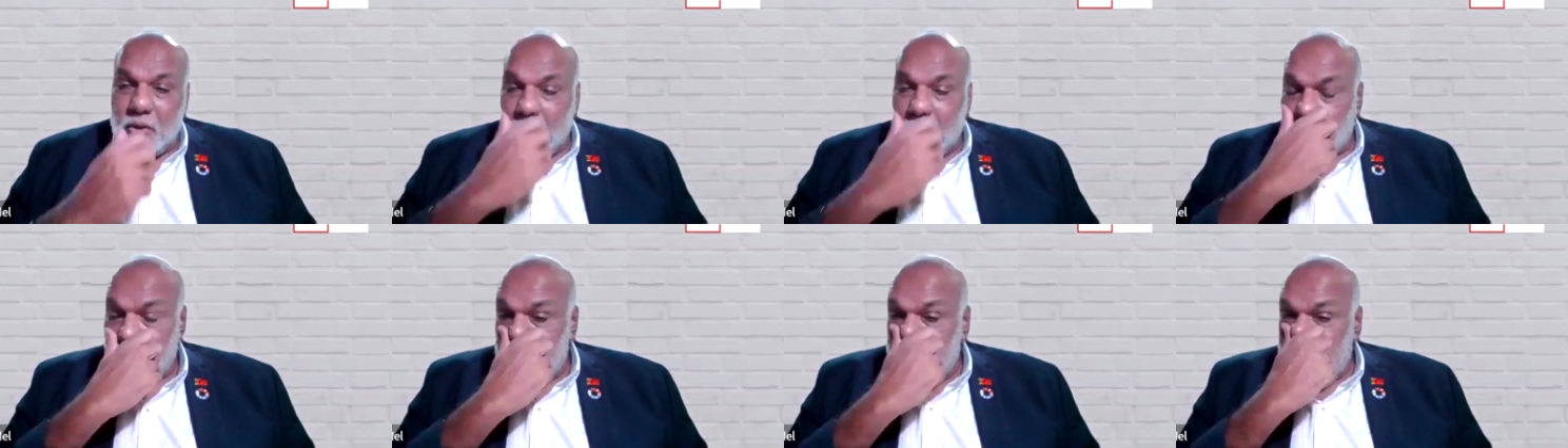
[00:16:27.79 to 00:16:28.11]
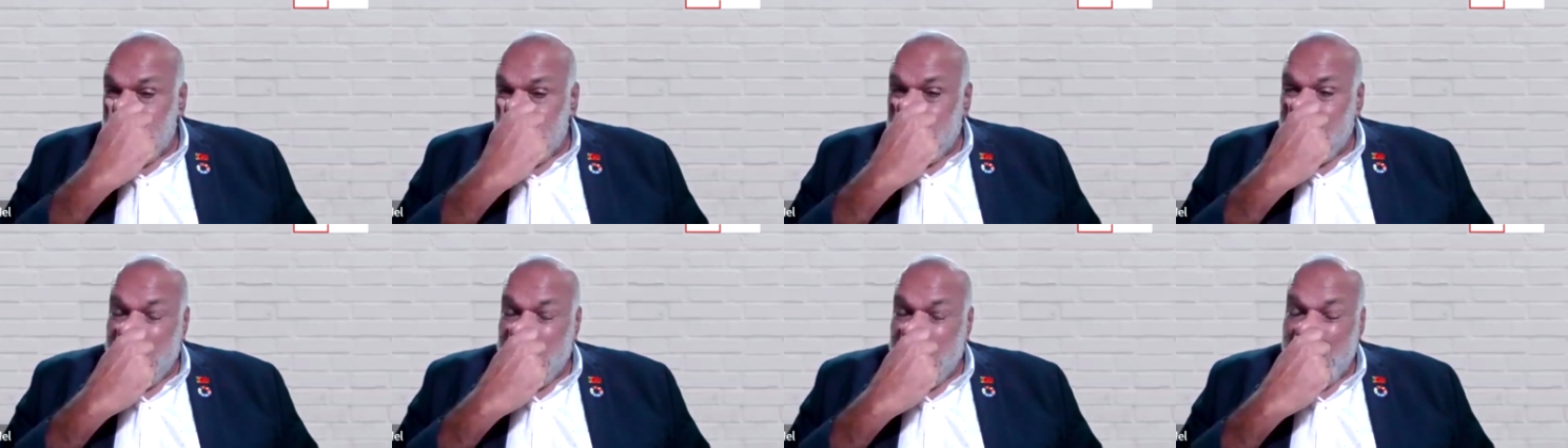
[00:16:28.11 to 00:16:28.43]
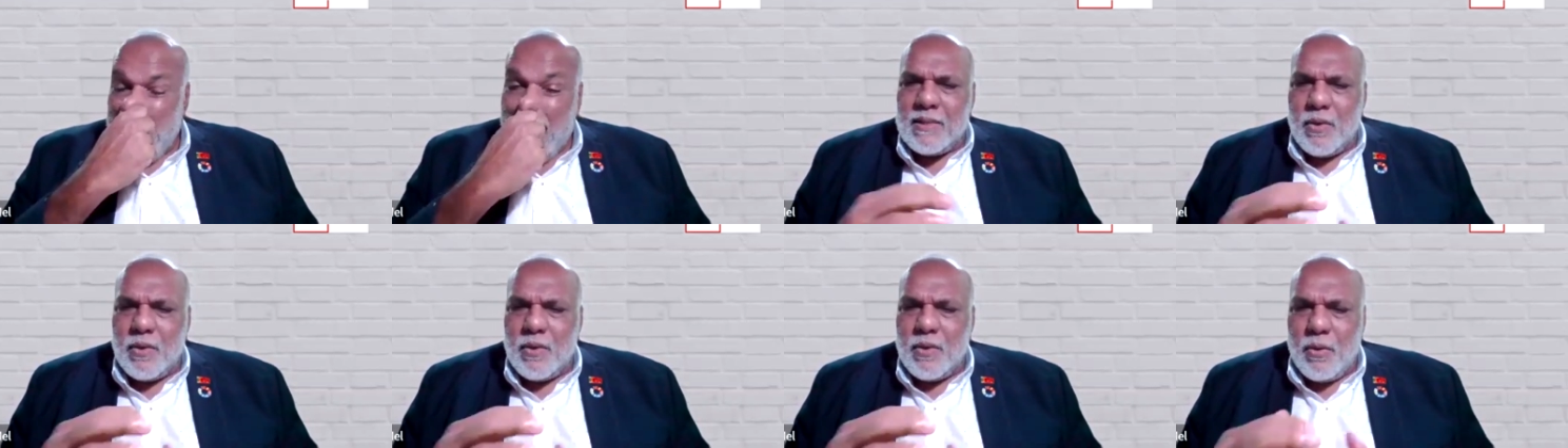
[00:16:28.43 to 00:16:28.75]
So
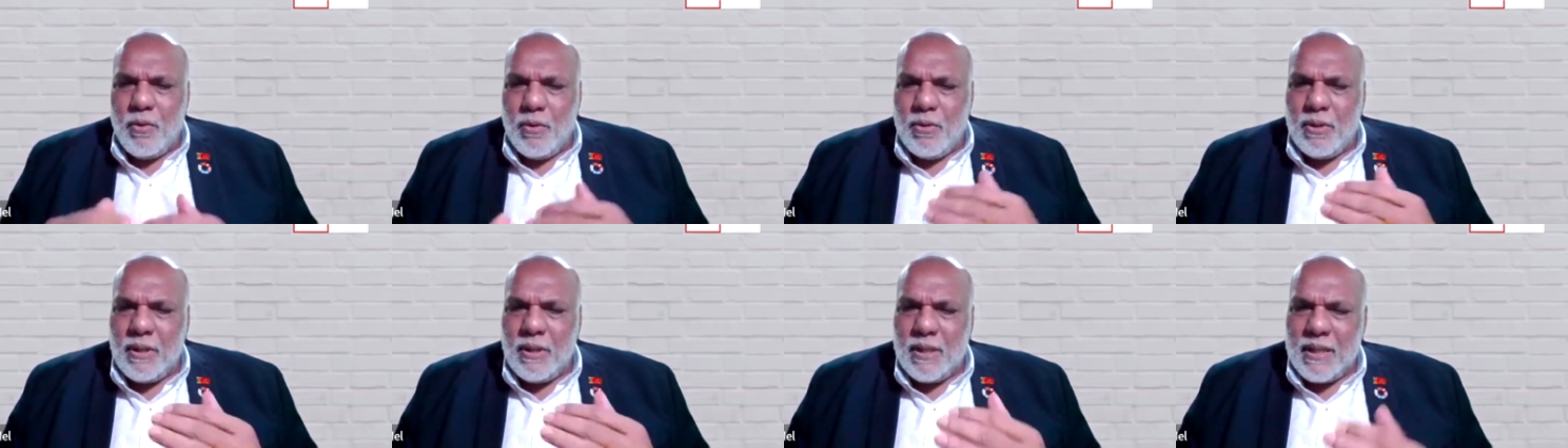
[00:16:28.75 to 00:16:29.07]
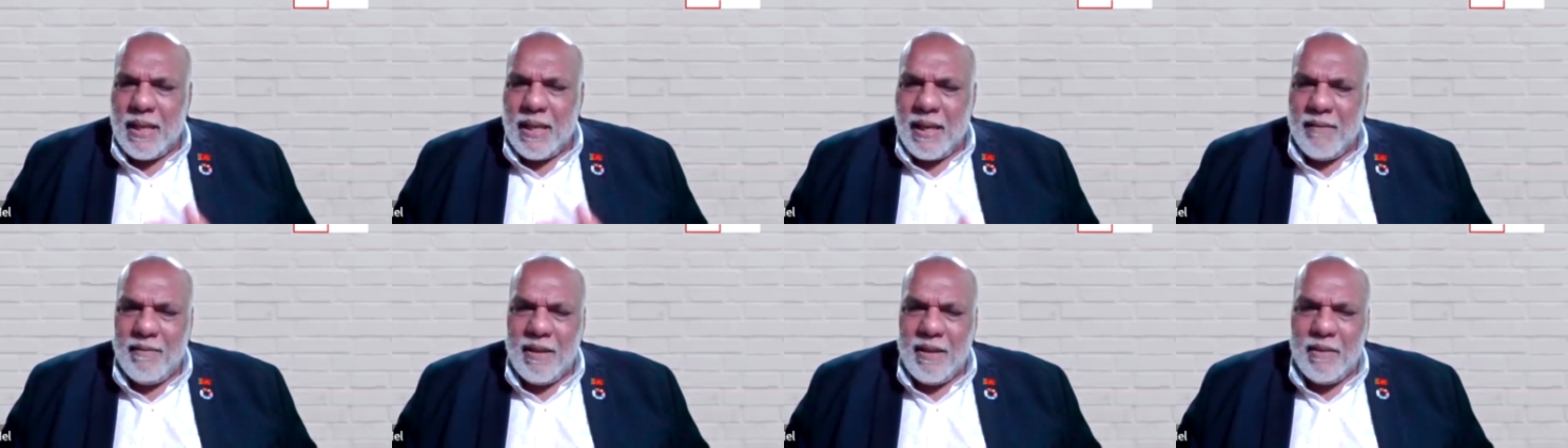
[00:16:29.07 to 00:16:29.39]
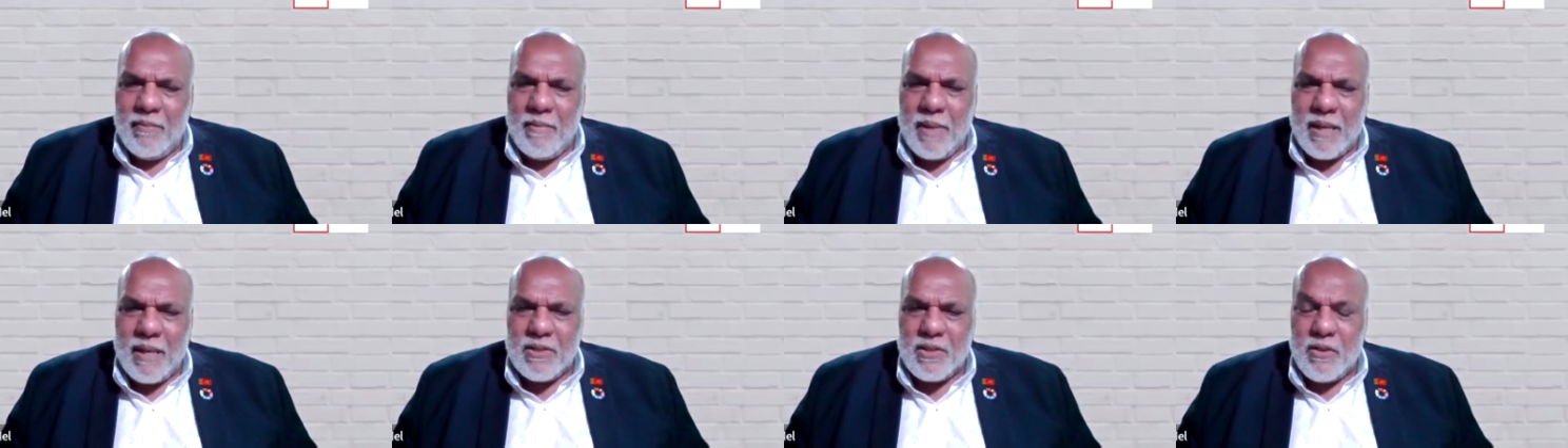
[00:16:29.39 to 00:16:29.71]
this whole thing,
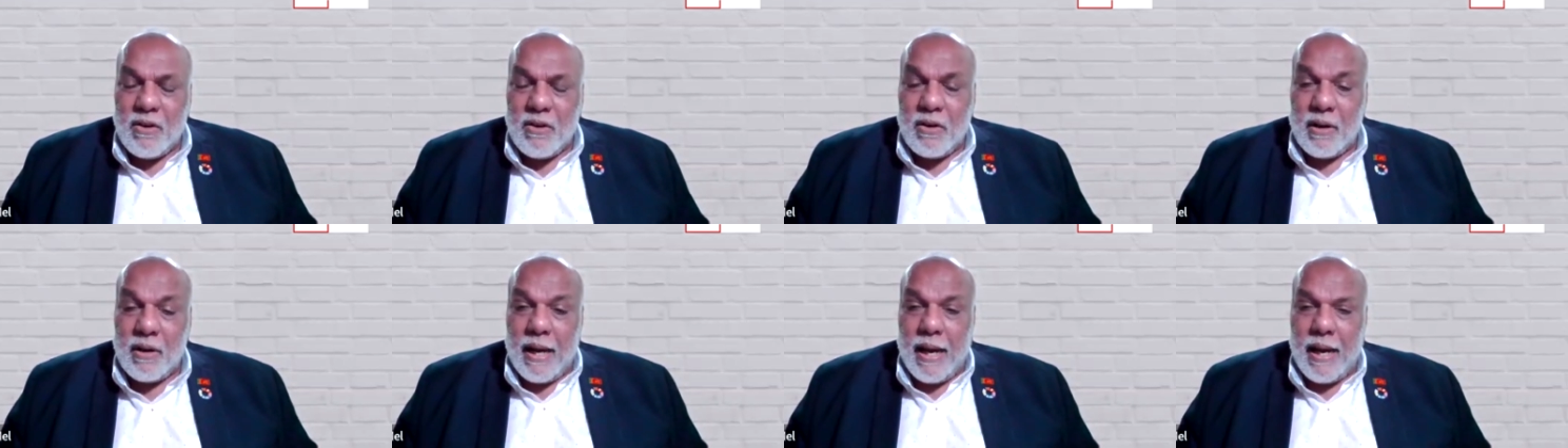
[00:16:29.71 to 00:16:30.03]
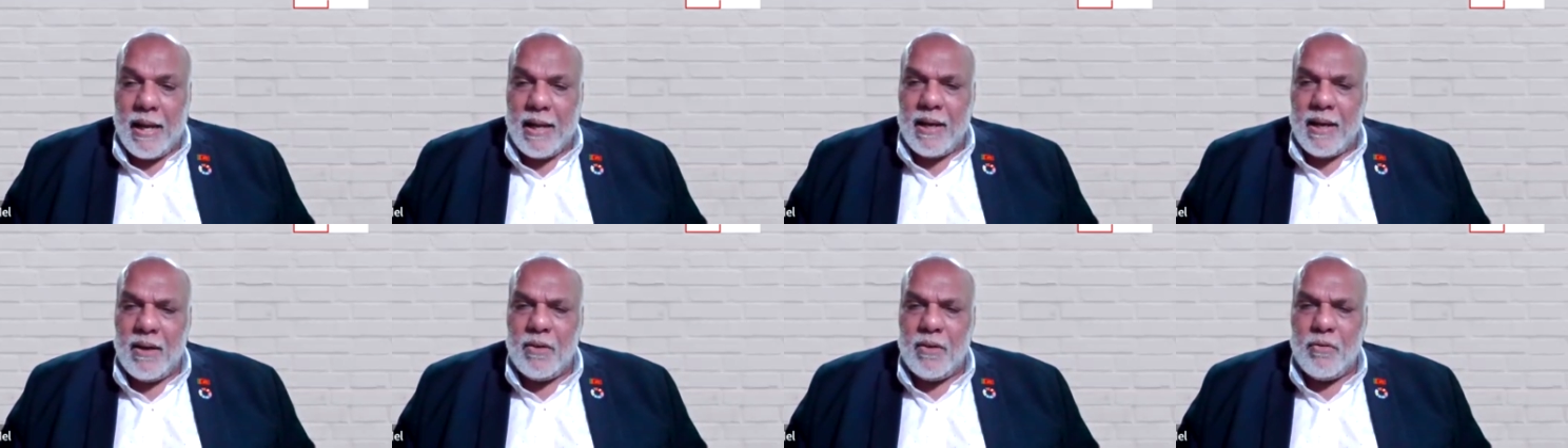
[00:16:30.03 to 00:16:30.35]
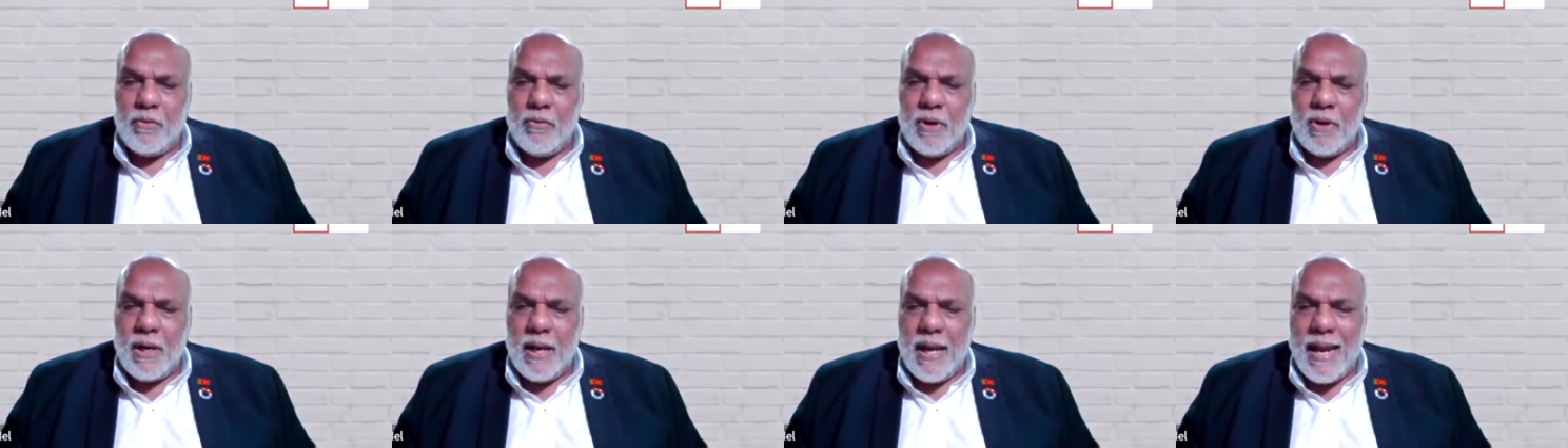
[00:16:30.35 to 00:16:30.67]
we must not get
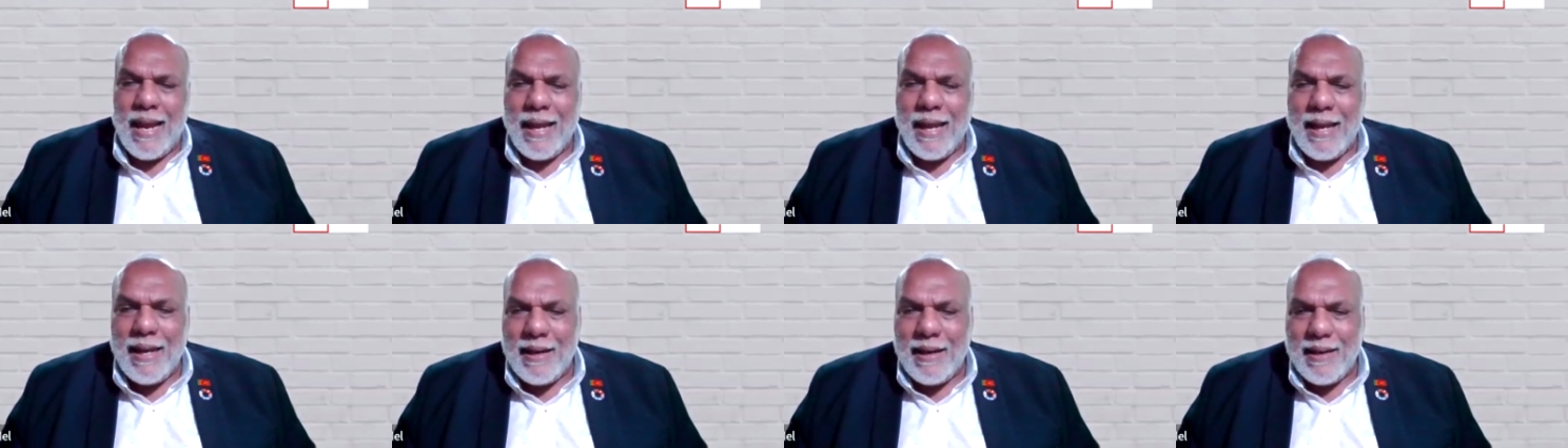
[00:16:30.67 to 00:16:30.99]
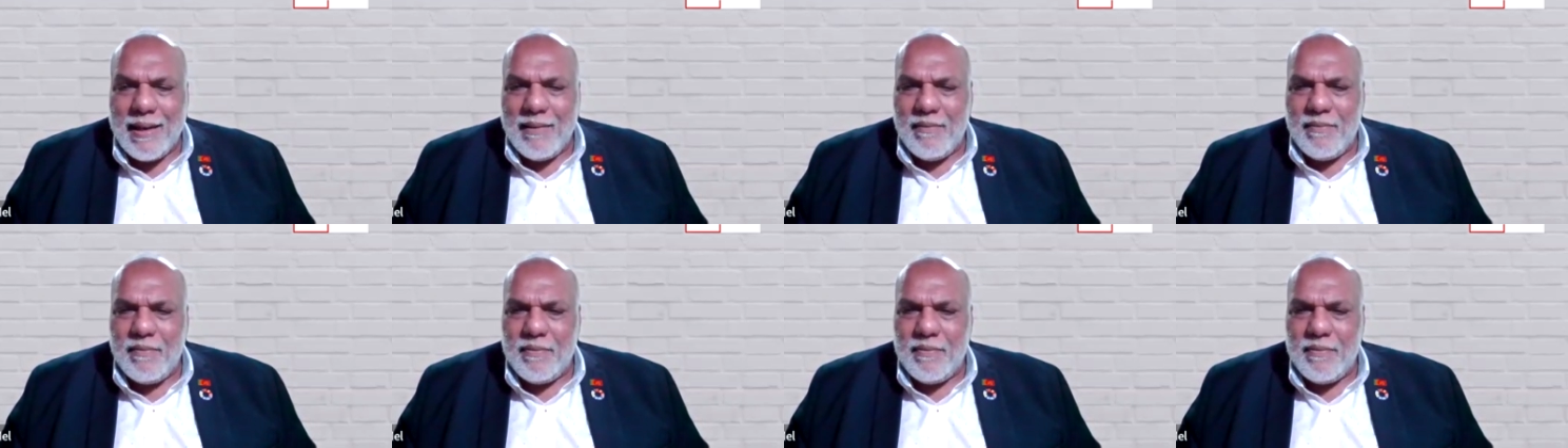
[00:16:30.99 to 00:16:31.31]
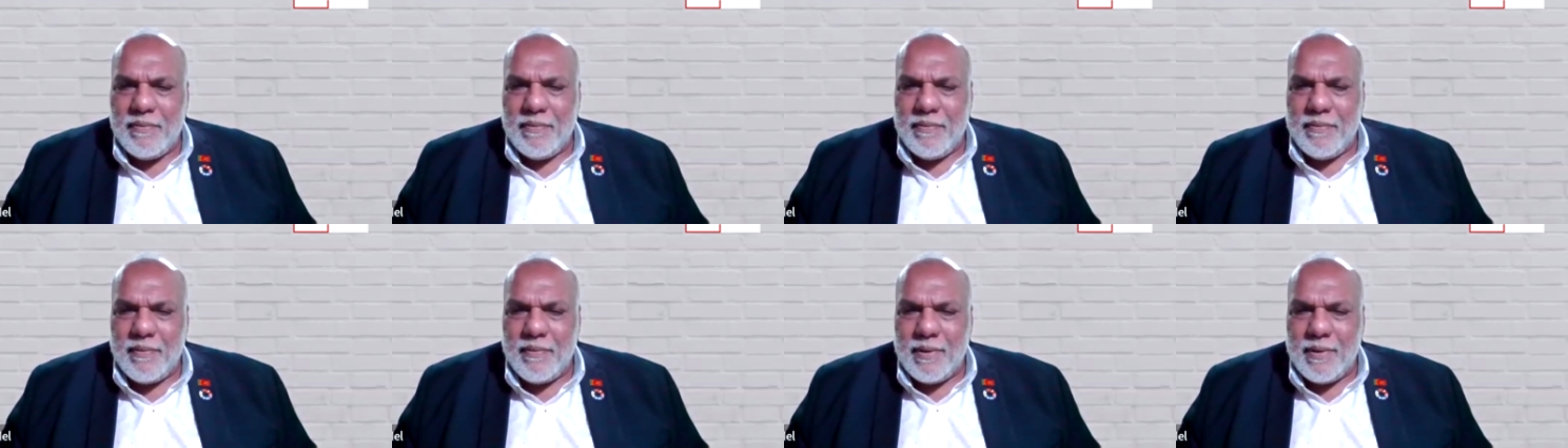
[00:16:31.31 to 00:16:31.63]
into a negative
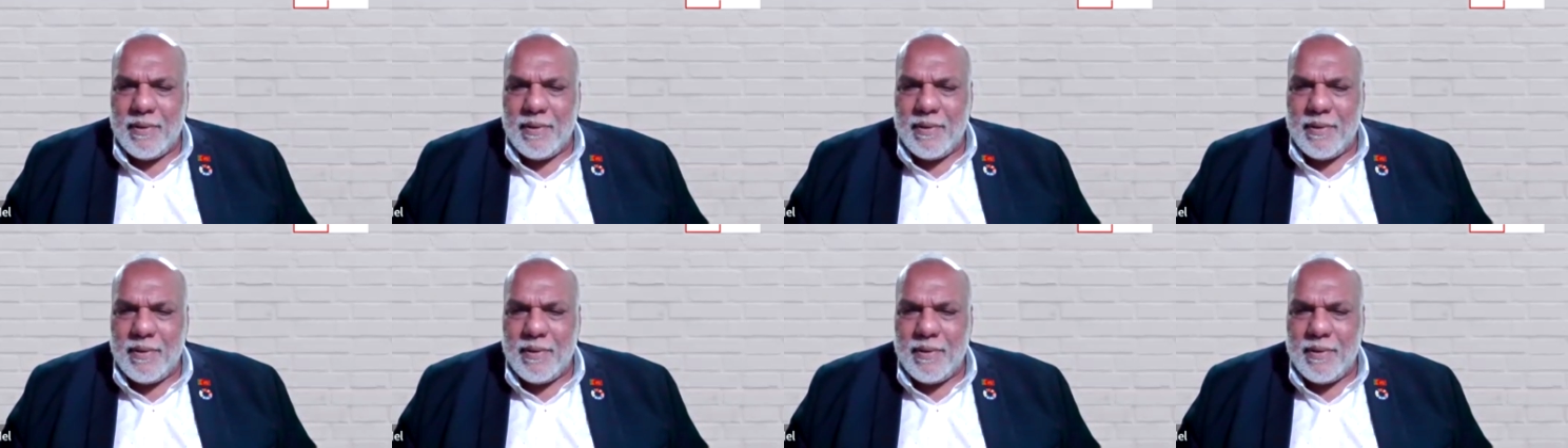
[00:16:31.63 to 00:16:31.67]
